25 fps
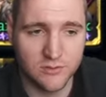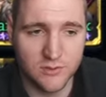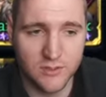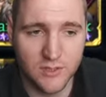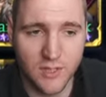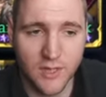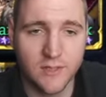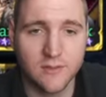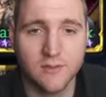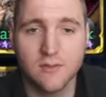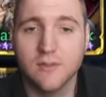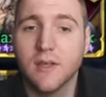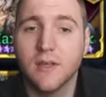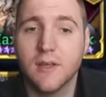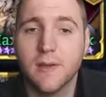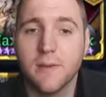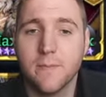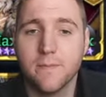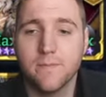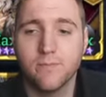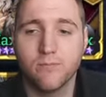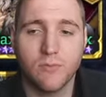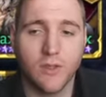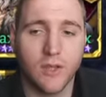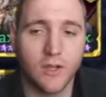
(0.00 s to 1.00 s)
is nuts,
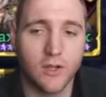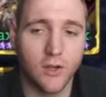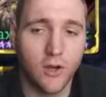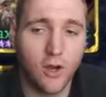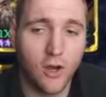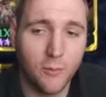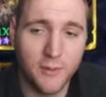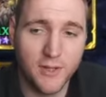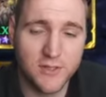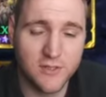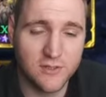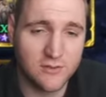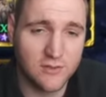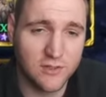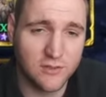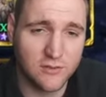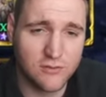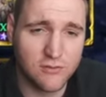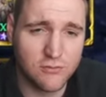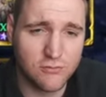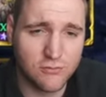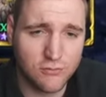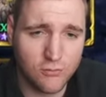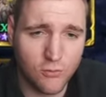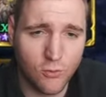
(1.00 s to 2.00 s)
and Khamet just does
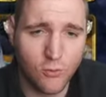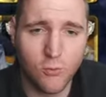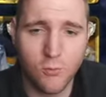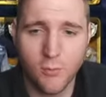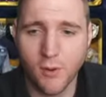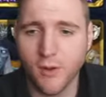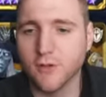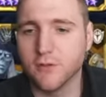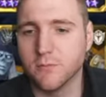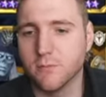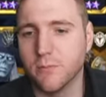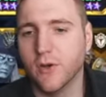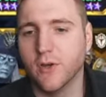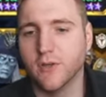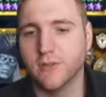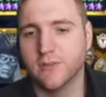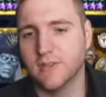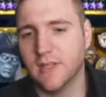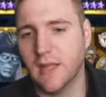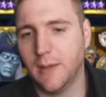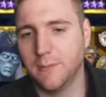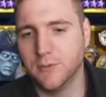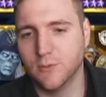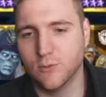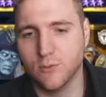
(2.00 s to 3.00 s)
so much
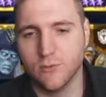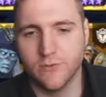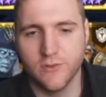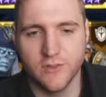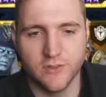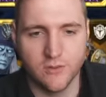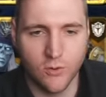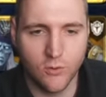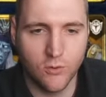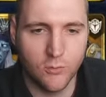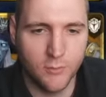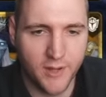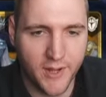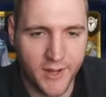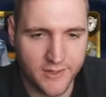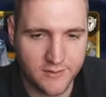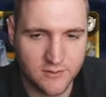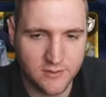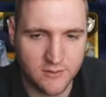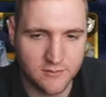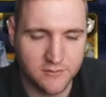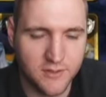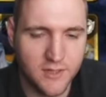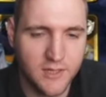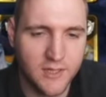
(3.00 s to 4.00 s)
burst damage with his ultimate
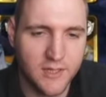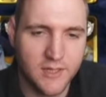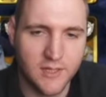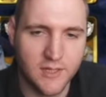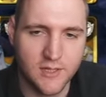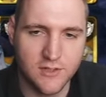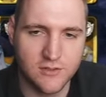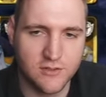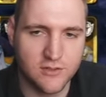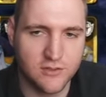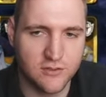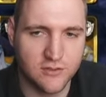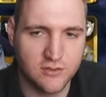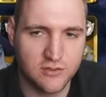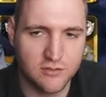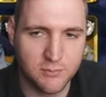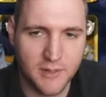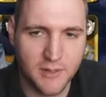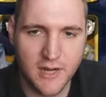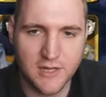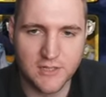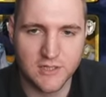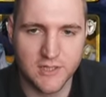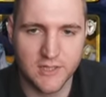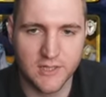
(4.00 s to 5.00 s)
active. He's just
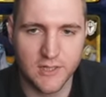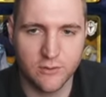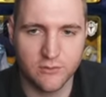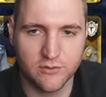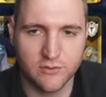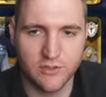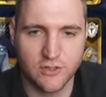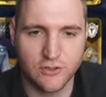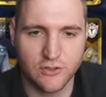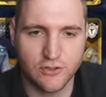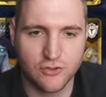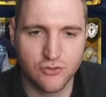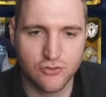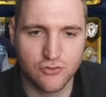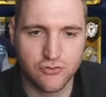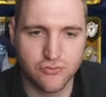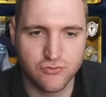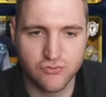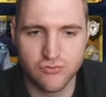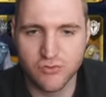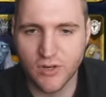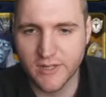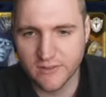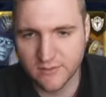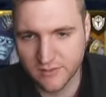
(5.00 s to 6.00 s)
splashing out such
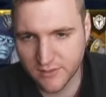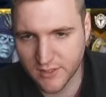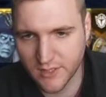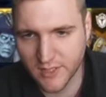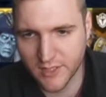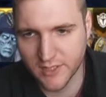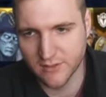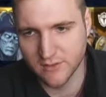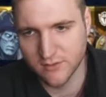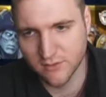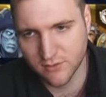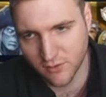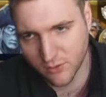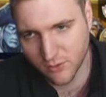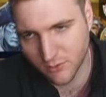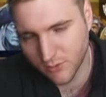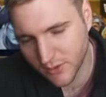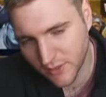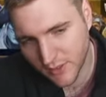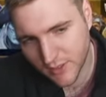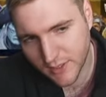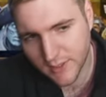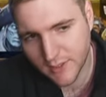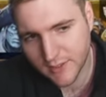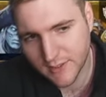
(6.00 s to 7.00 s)
crazy hits. So
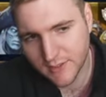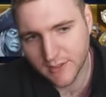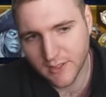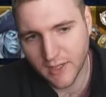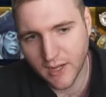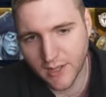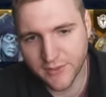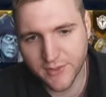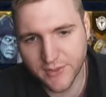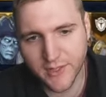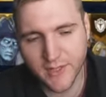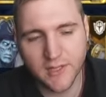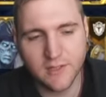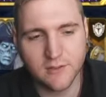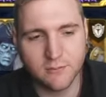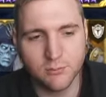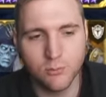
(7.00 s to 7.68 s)
I think